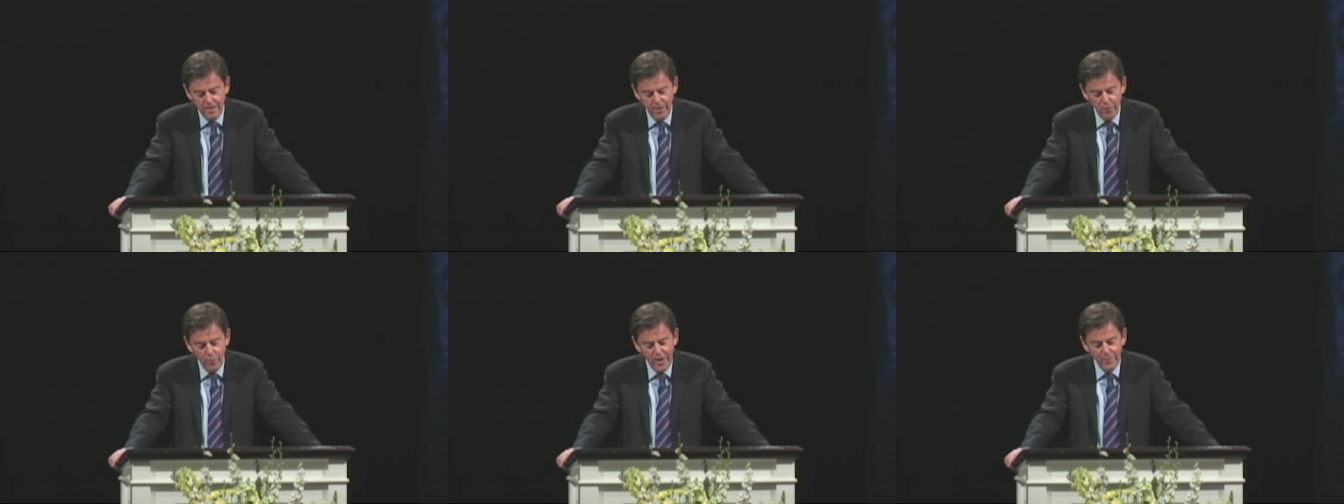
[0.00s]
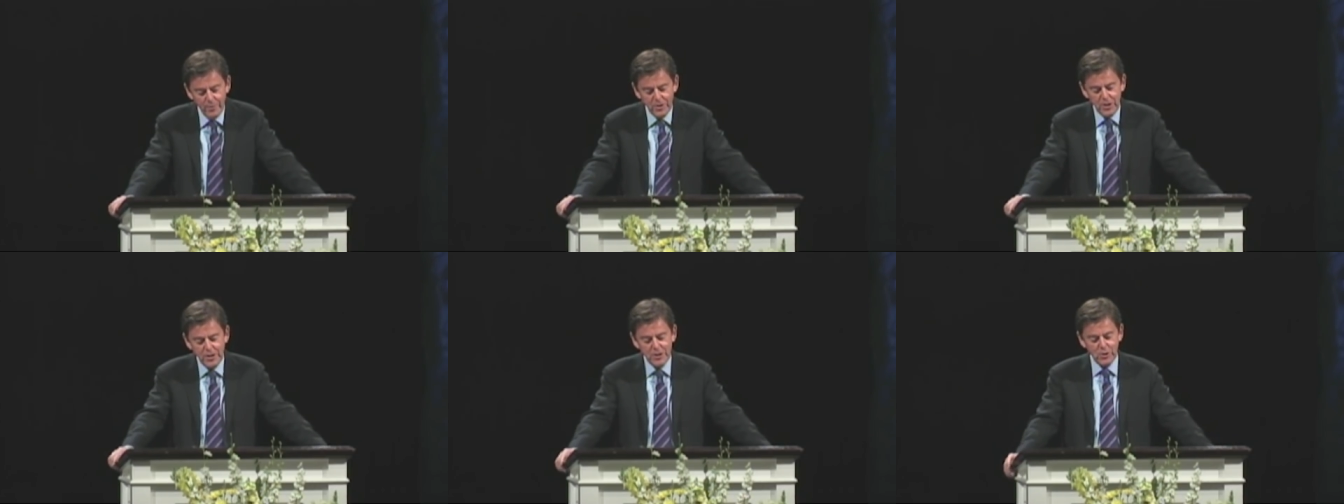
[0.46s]
Now, the way in
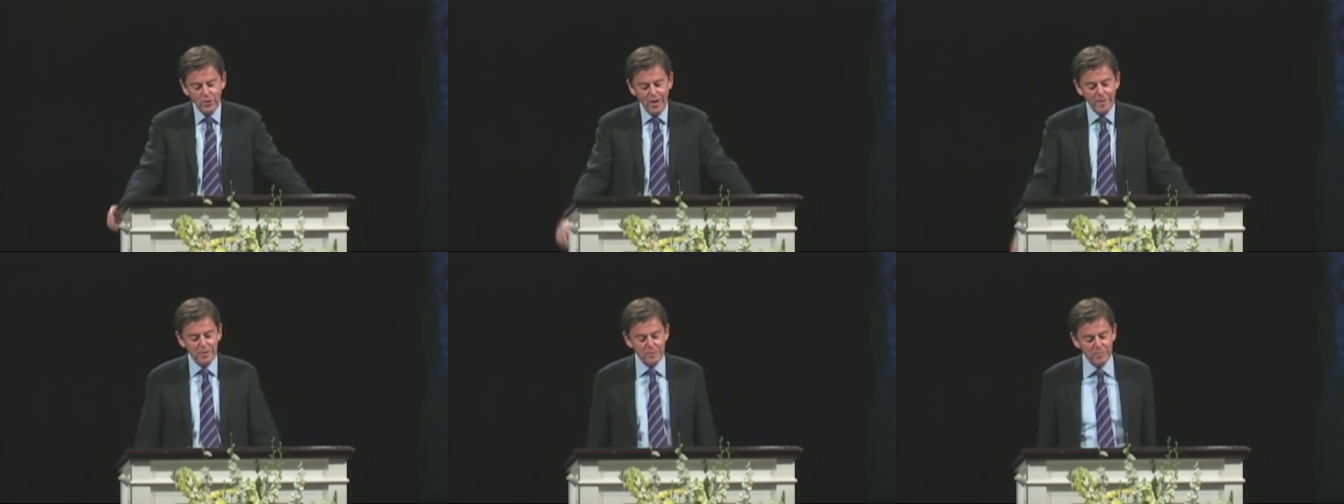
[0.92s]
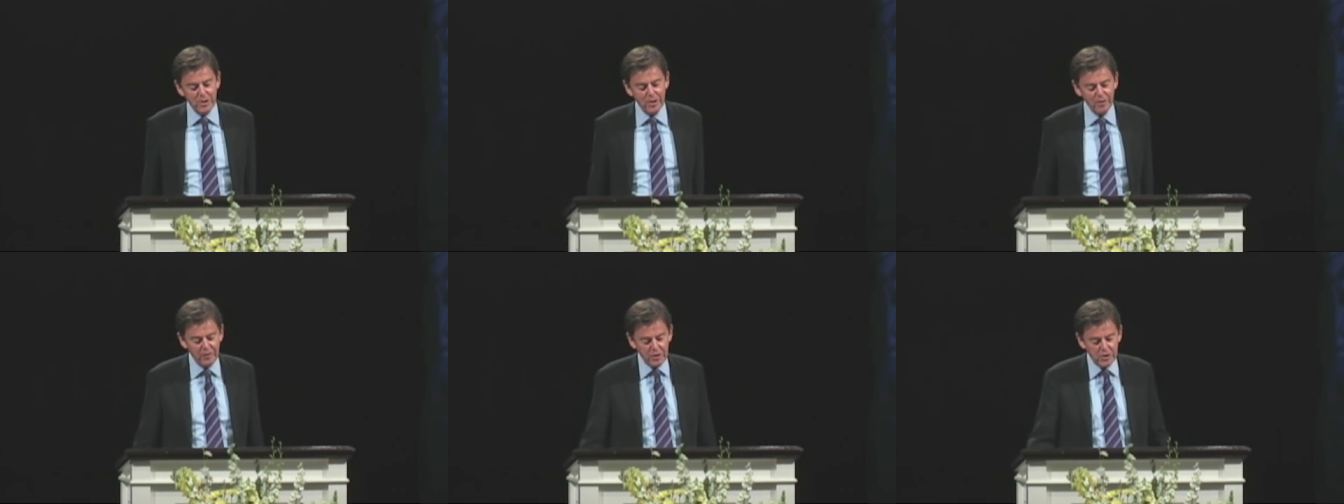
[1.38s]
which he describes
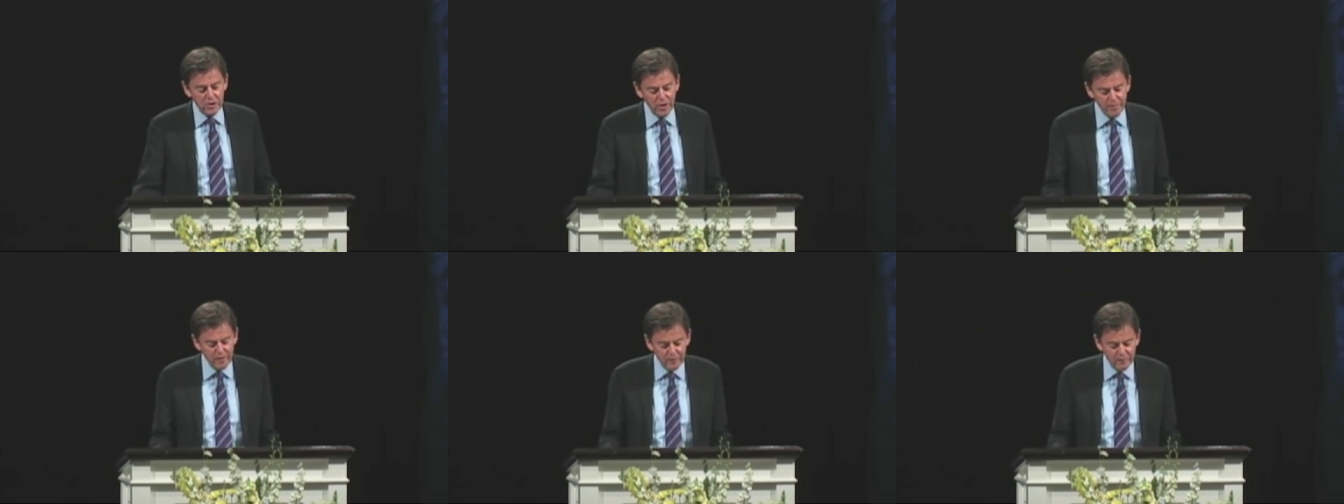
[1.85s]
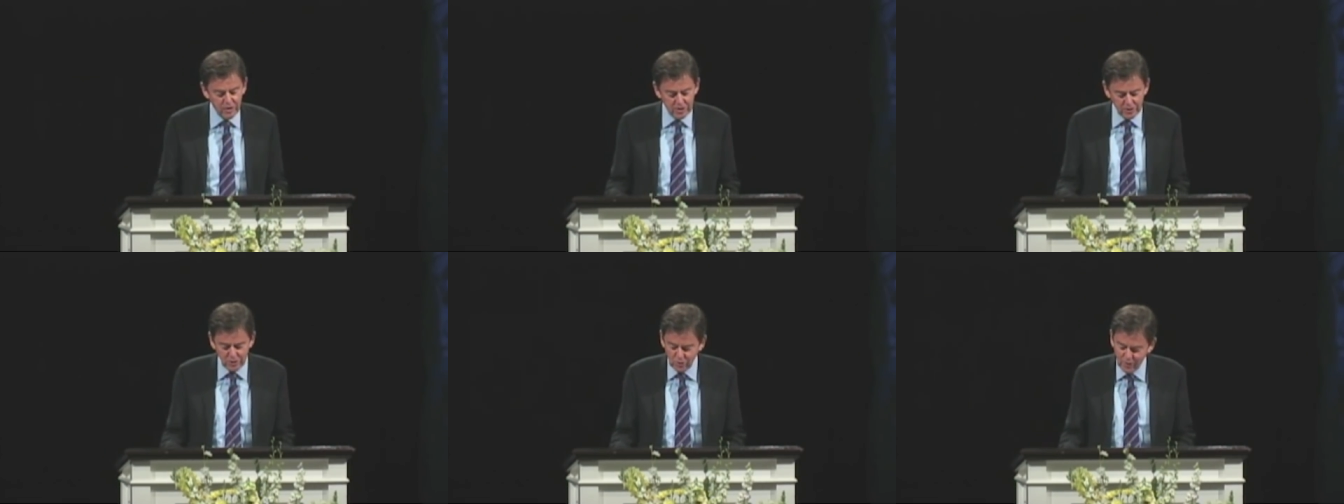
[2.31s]
himself, a servant of
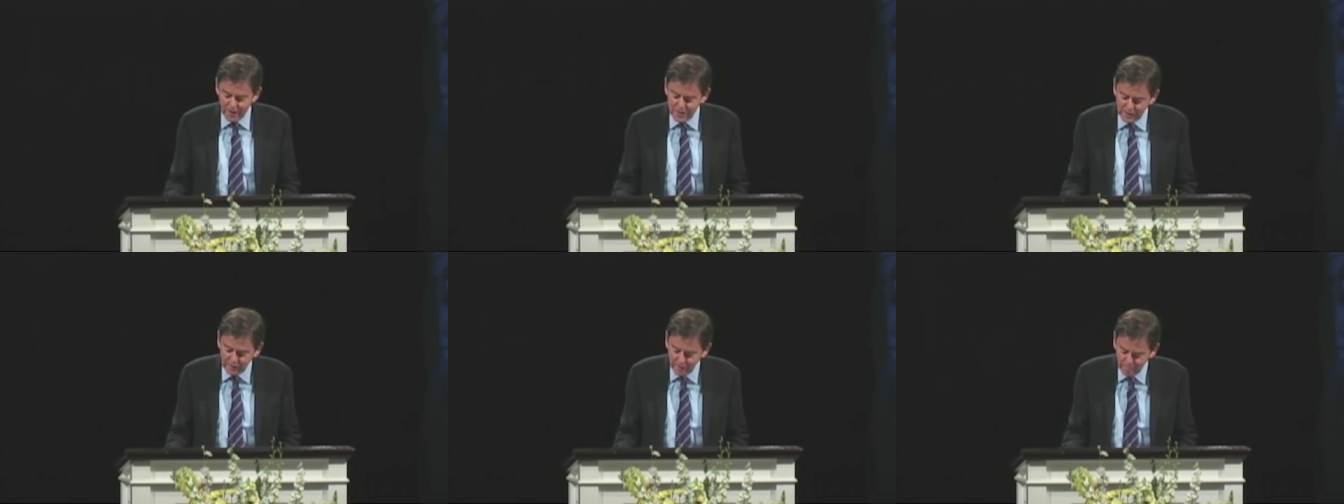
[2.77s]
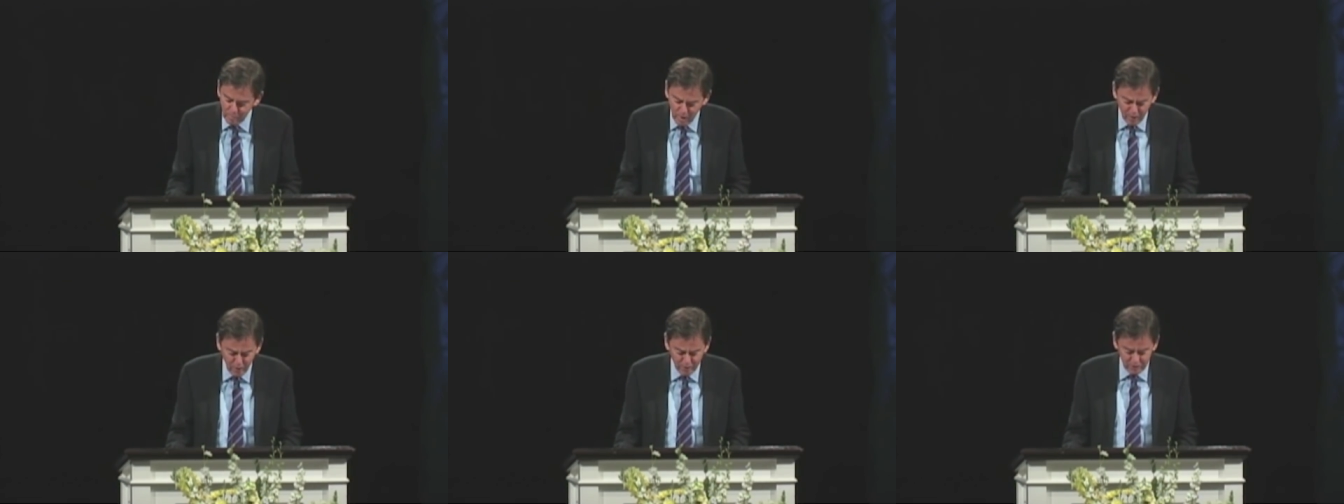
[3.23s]
Jesus Christ and a
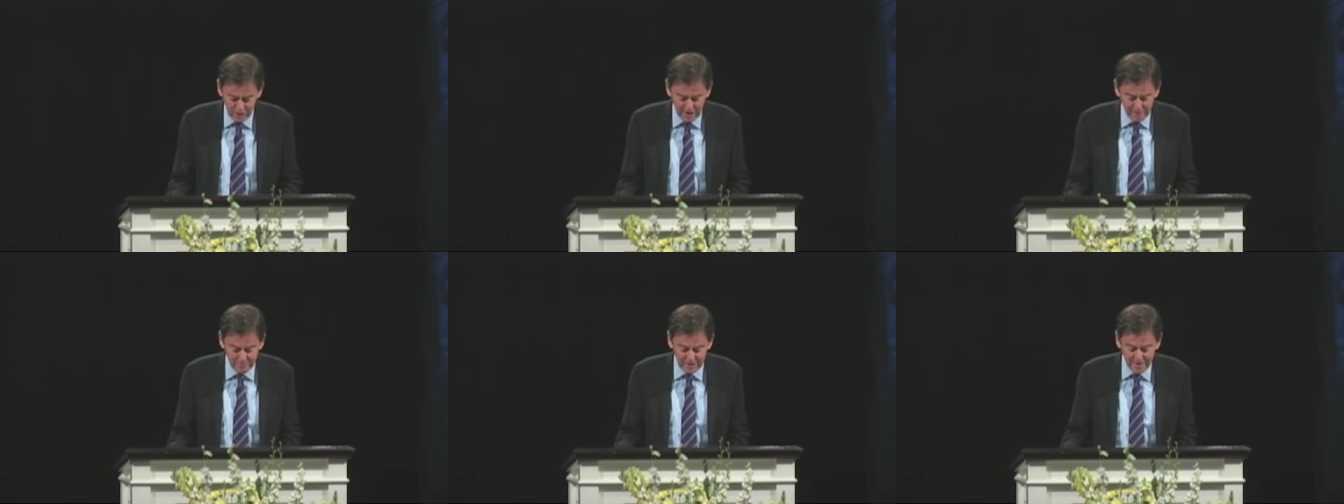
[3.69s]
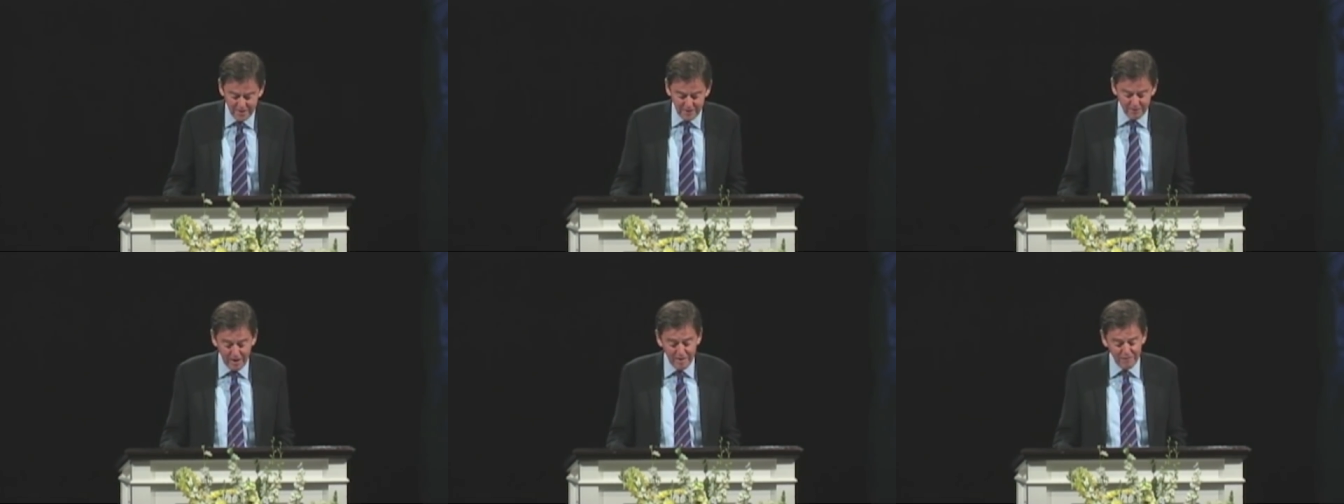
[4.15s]
brother of James, I,
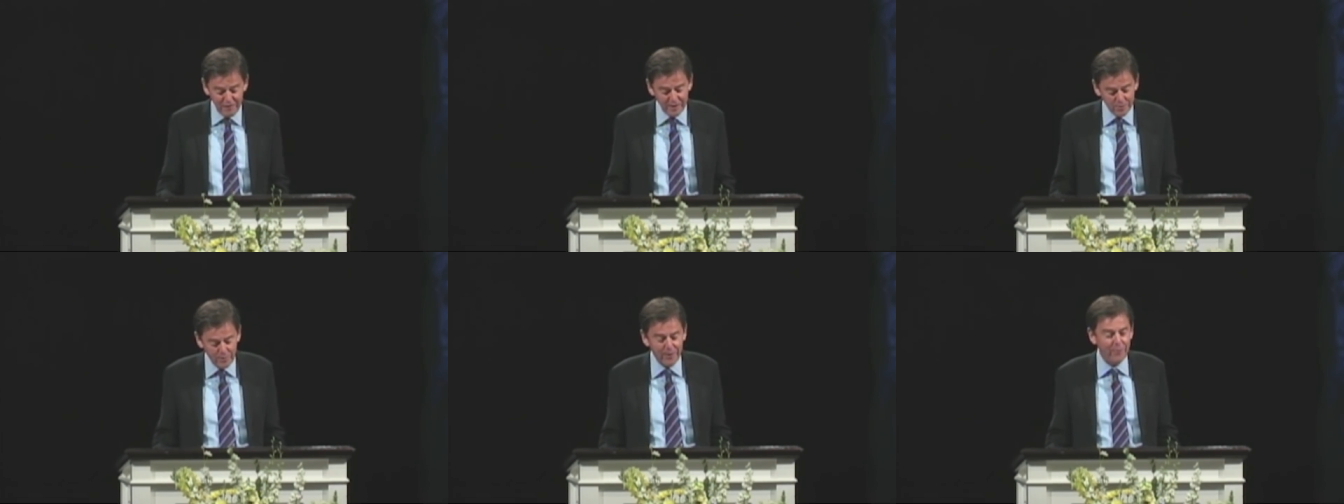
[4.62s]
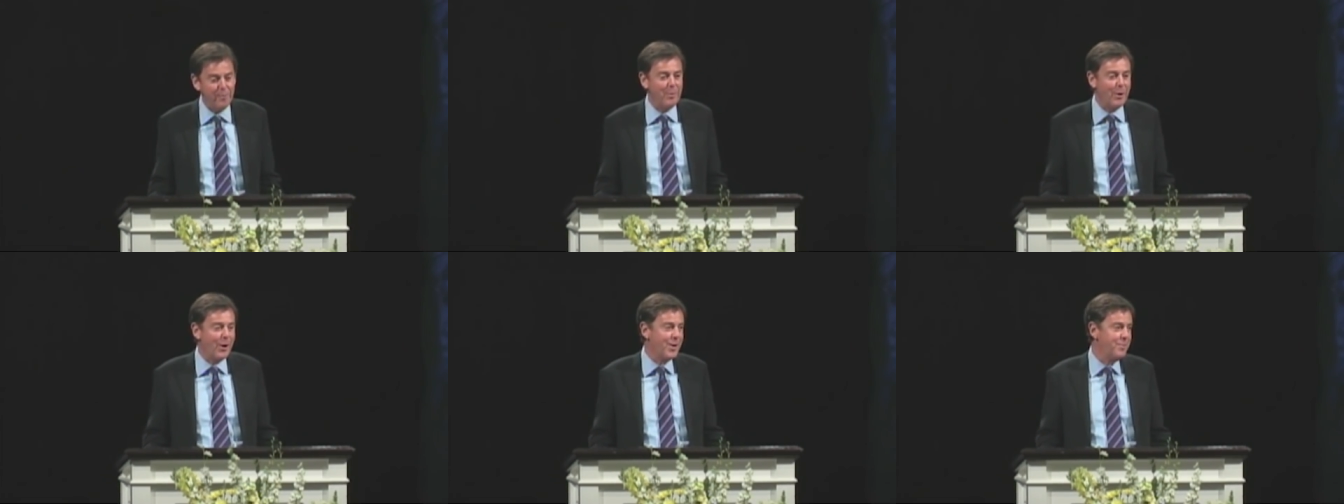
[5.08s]
think, I find quite
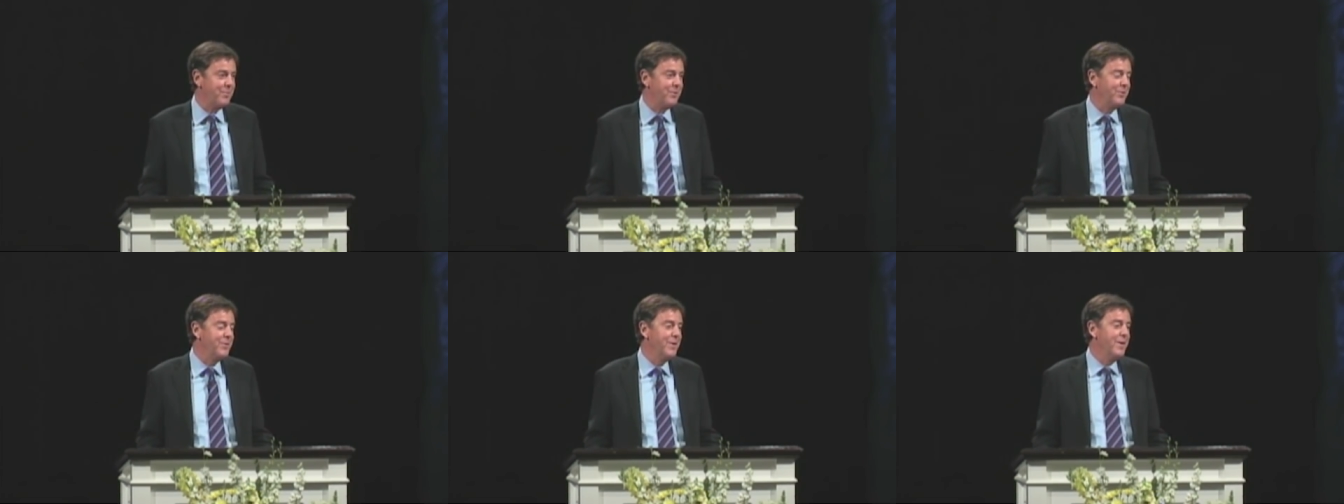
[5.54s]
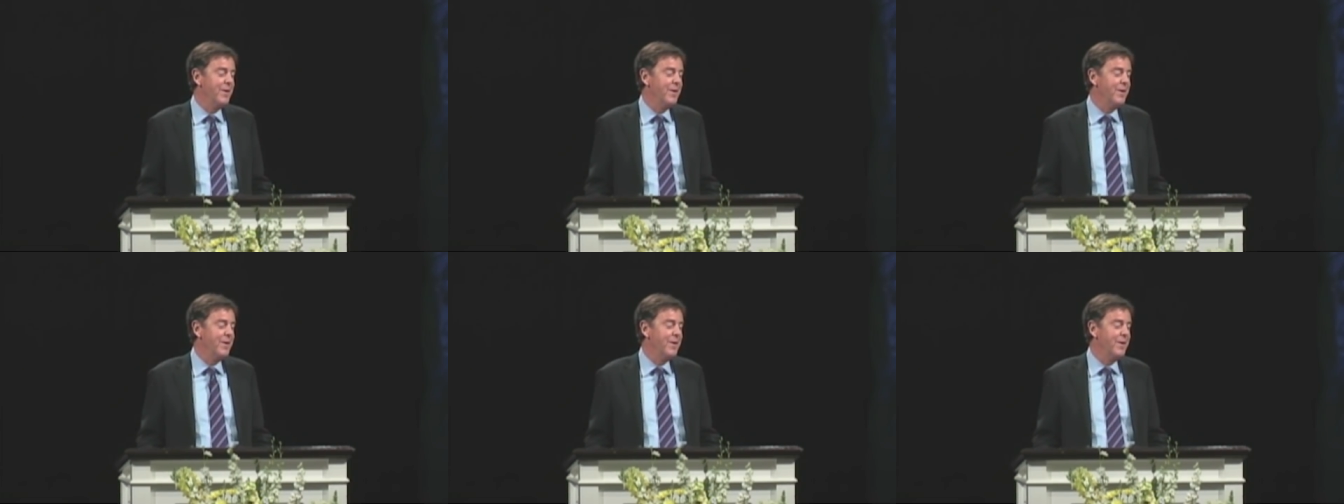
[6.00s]
remarkable.